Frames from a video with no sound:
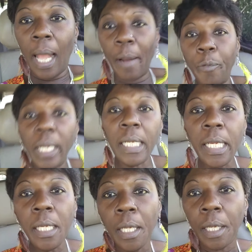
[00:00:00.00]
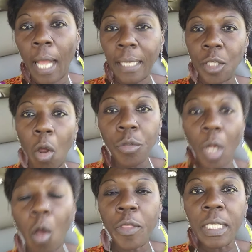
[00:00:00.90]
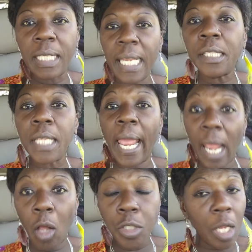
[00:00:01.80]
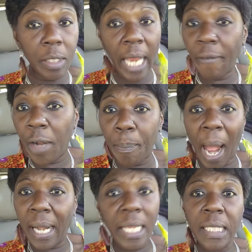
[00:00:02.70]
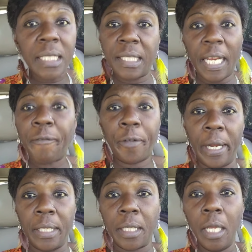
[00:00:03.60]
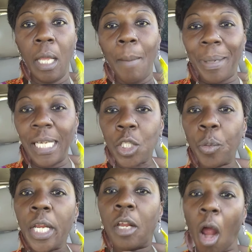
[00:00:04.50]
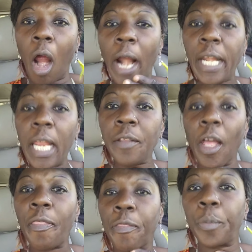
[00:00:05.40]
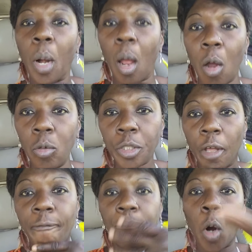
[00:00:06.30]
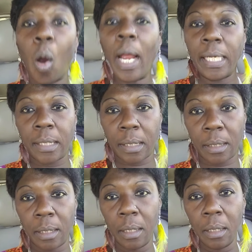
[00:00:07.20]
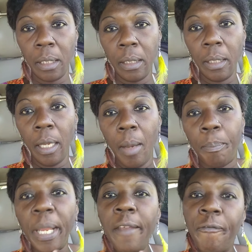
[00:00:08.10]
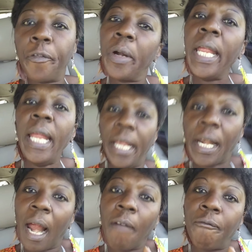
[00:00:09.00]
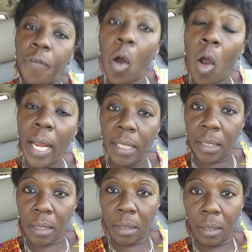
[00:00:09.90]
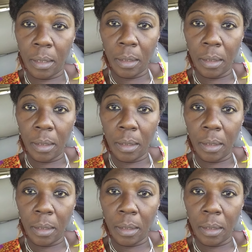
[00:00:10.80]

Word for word: I really, I don't know the details because everybody is different, but it's regarding the throat, the voice. Be free in our voice.